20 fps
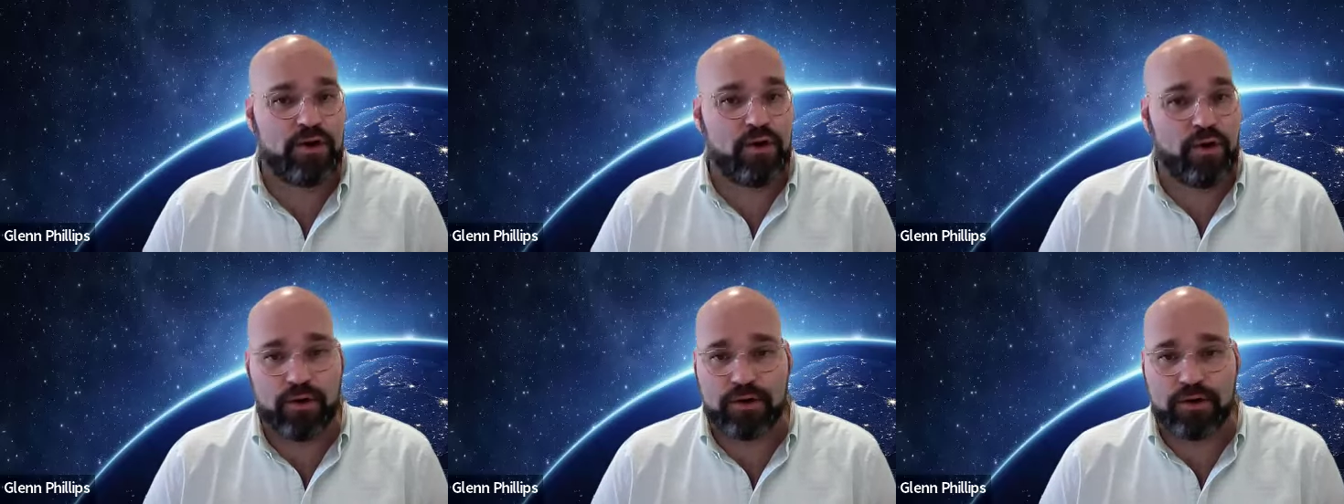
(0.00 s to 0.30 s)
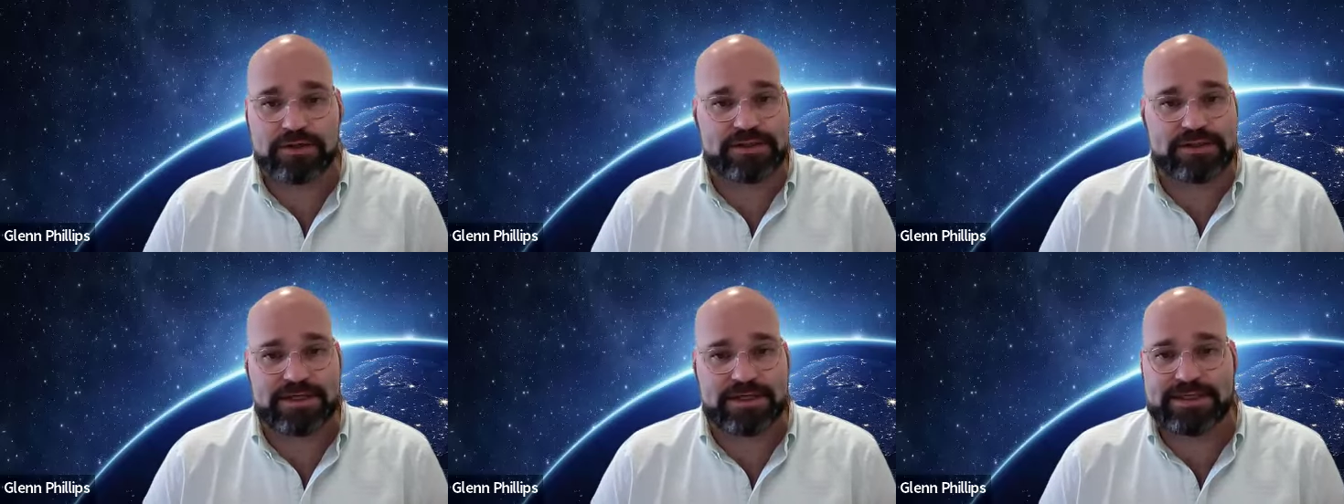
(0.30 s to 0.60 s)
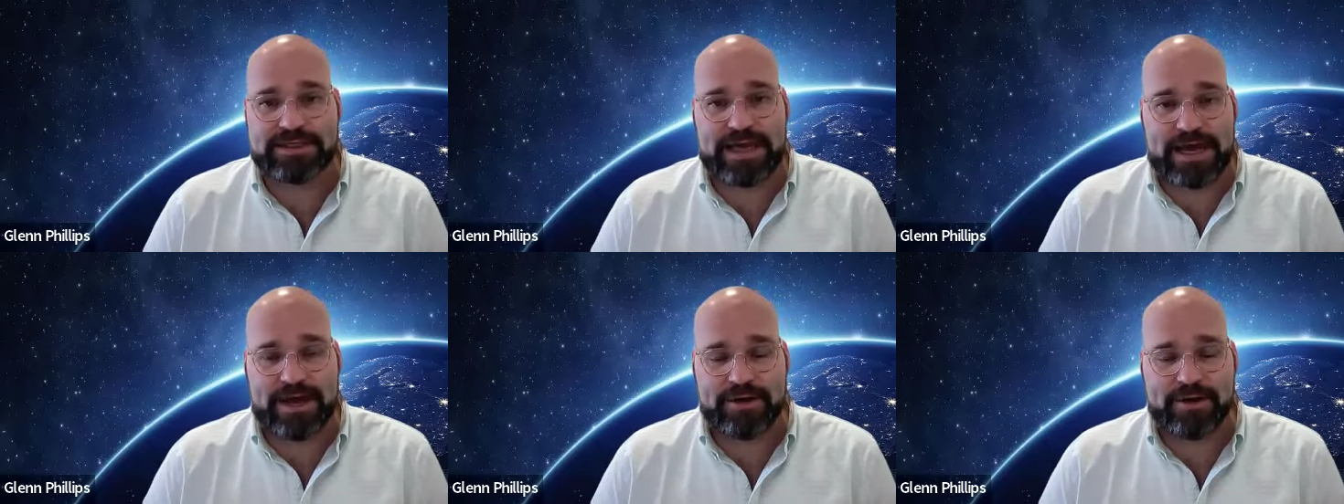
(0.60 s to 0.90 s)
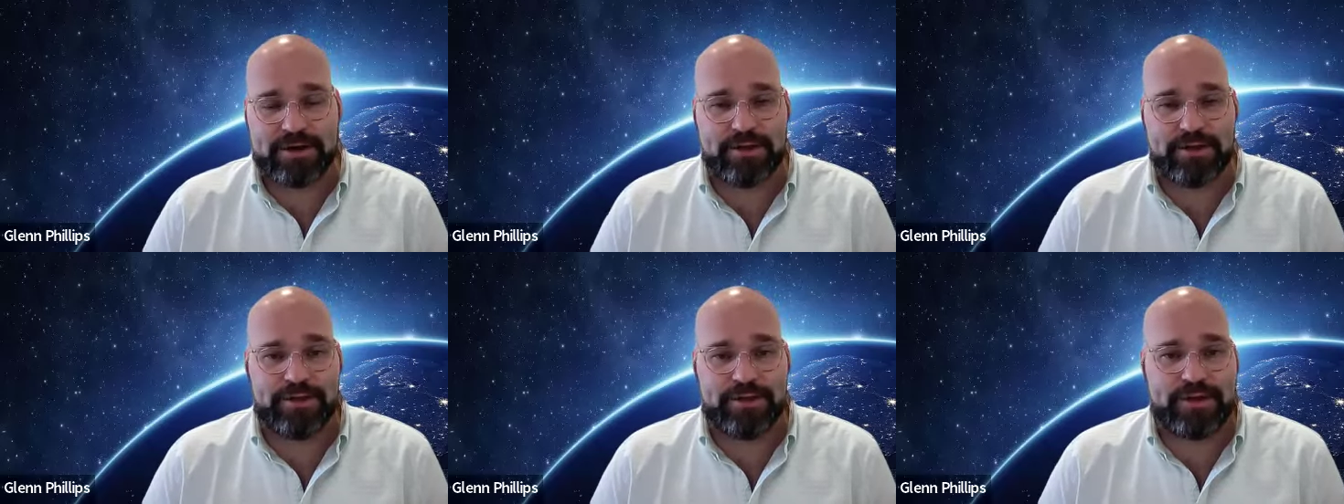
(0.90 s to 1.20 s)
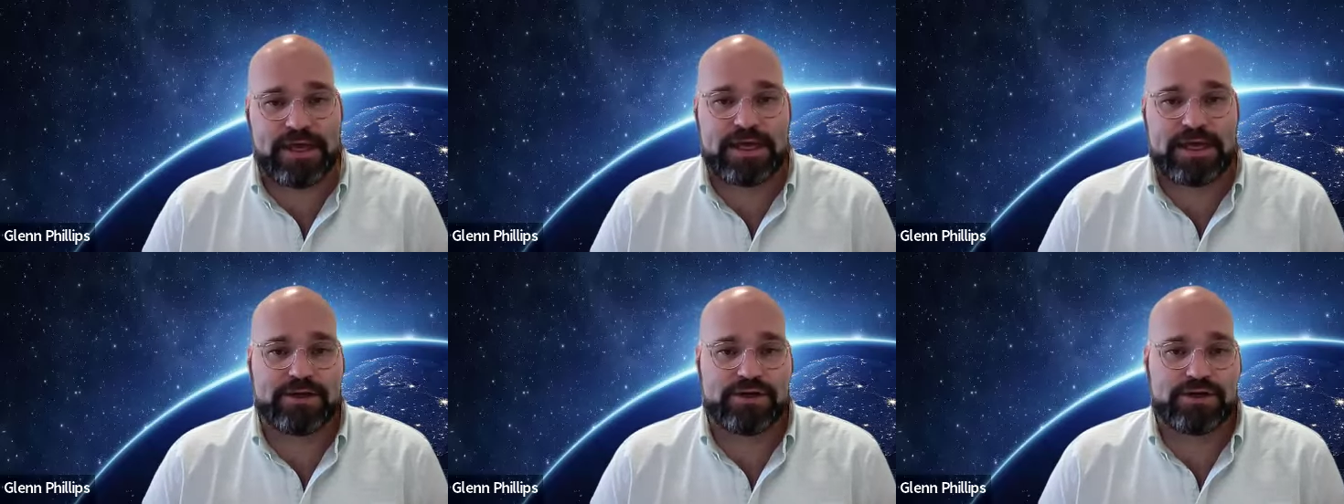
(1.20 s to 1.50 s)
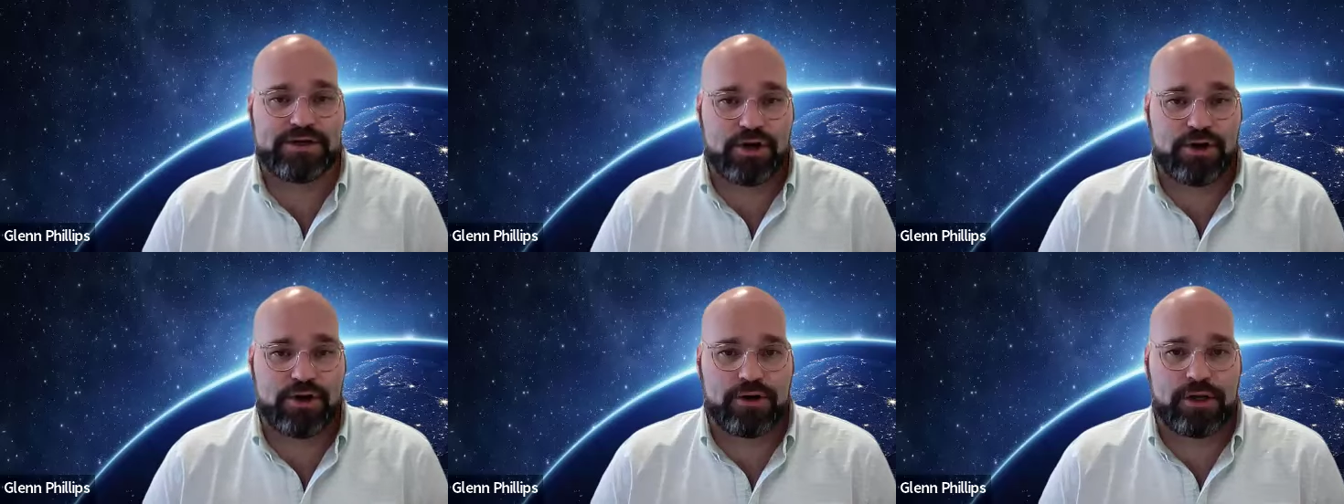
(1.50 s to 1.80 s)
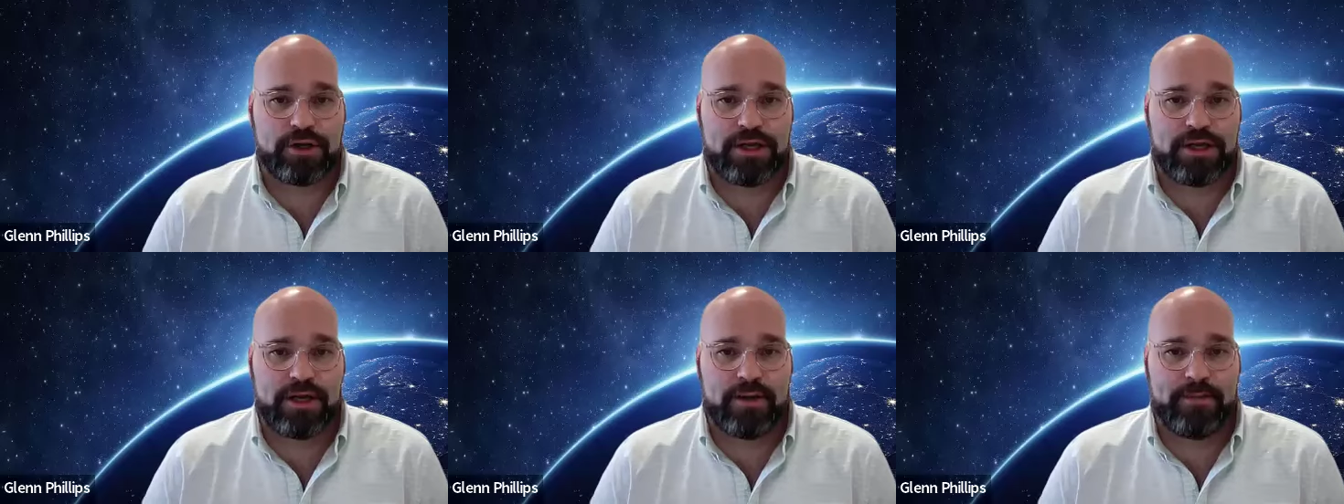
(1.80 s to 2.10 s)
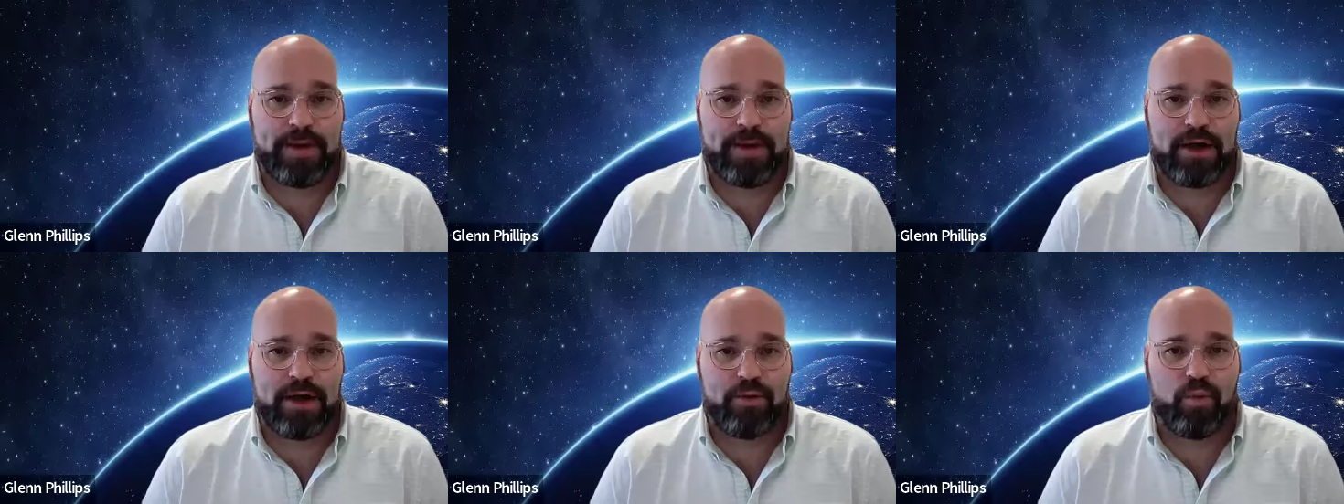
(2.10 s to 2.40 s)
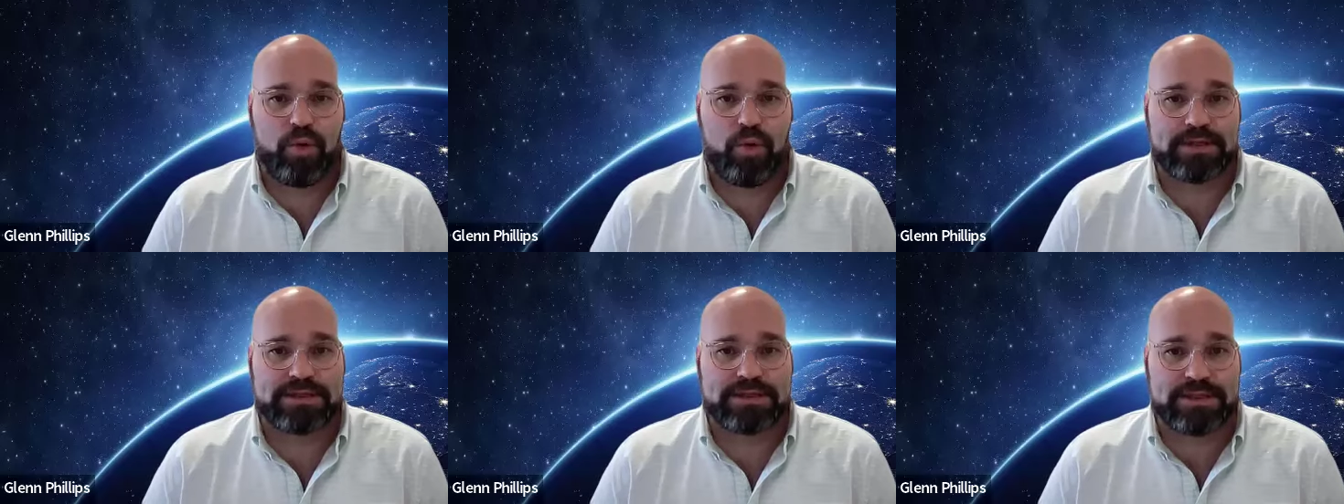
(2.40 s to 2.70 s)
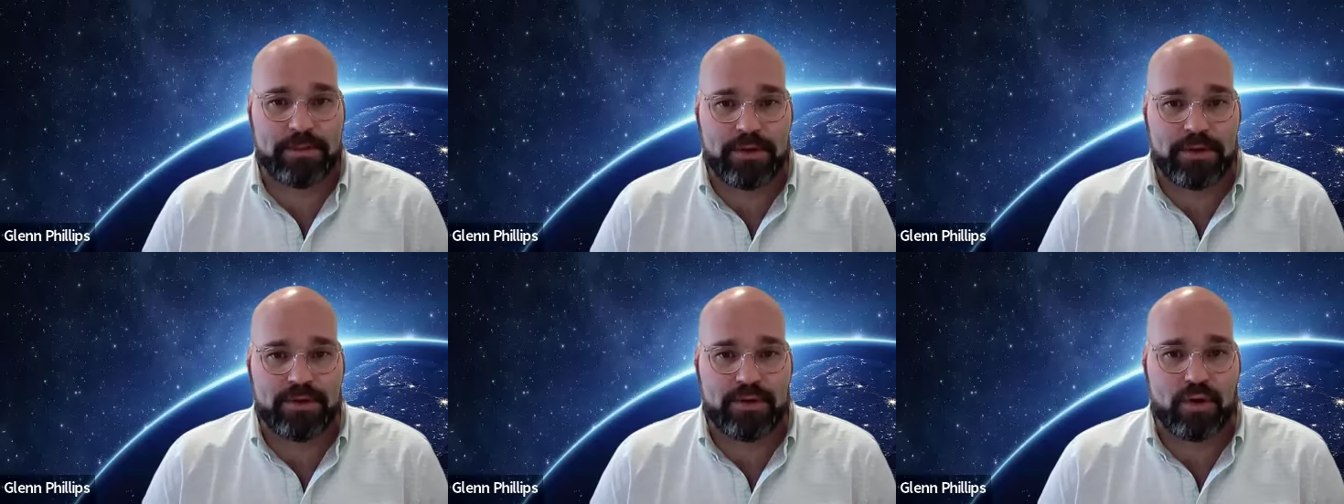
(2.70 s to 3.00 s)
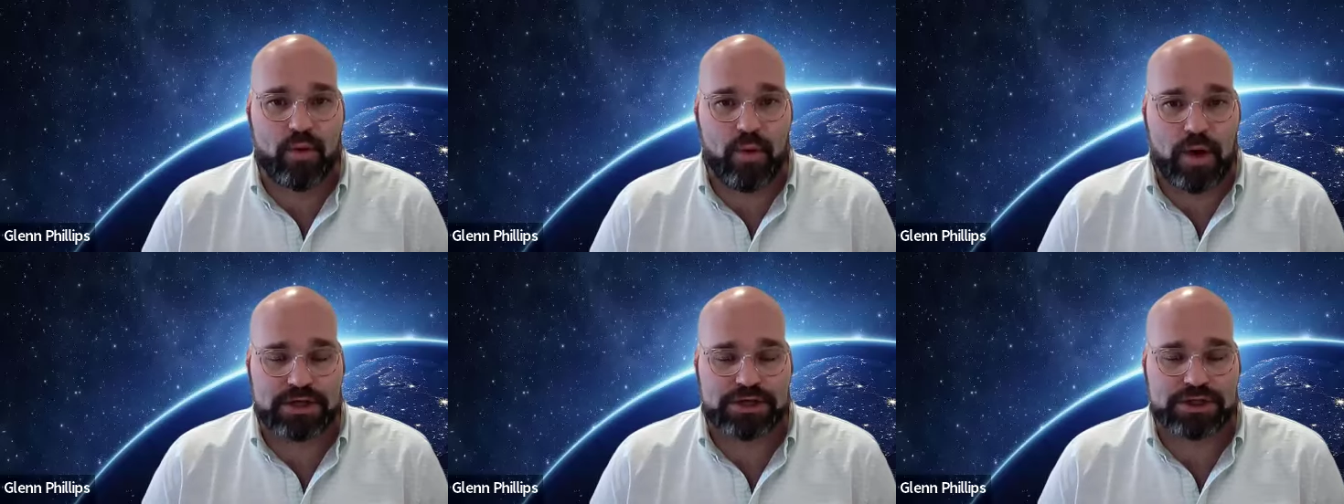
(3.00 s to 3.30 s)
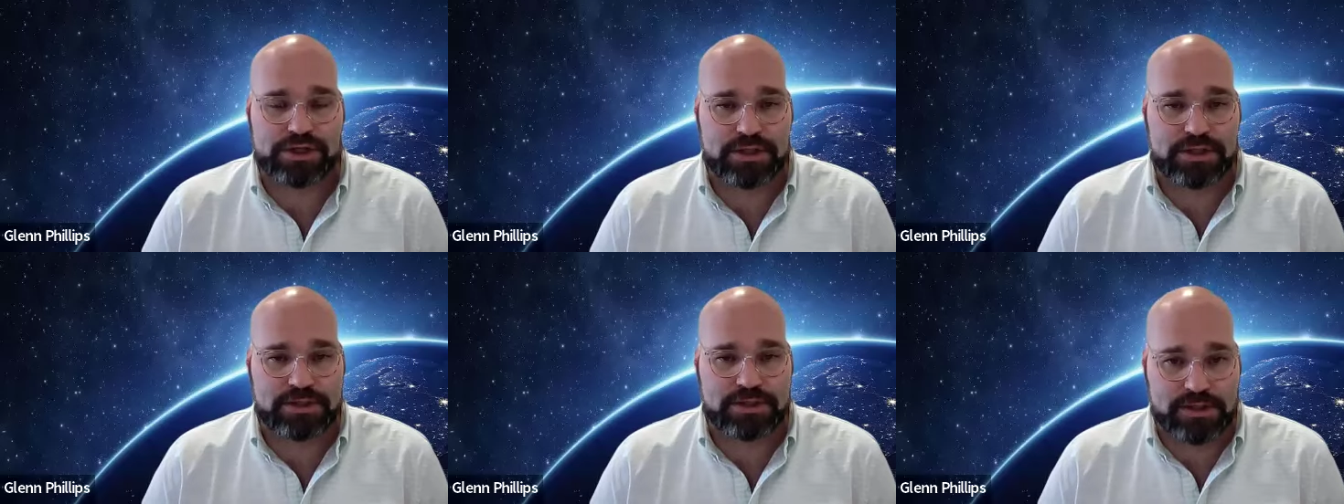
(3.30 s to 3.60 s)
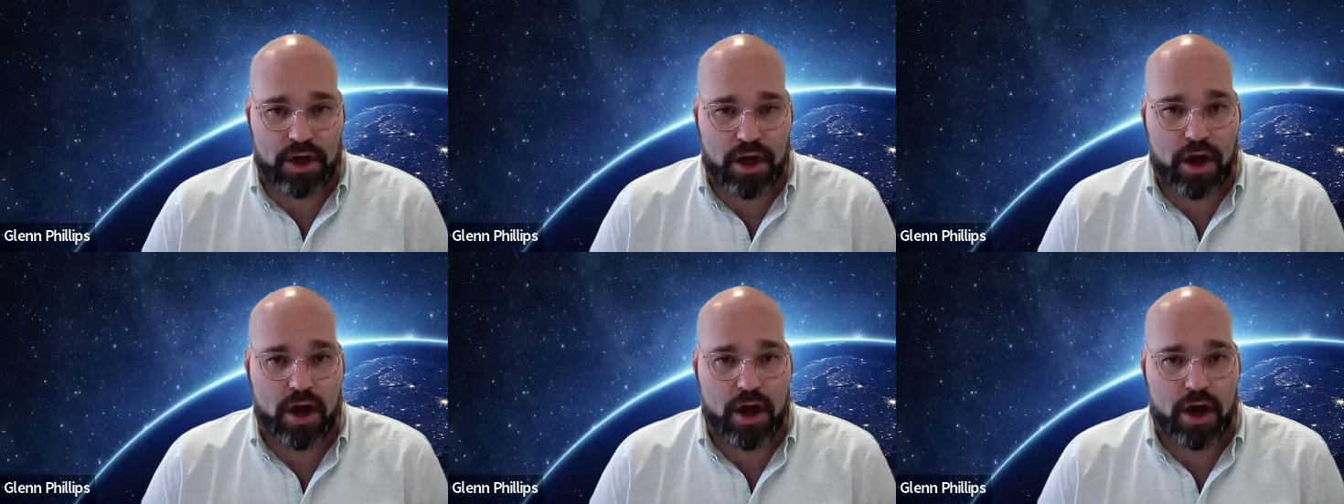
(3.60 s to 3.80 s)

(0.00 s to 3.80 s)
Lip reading: or sit down and think internally about what some of the questions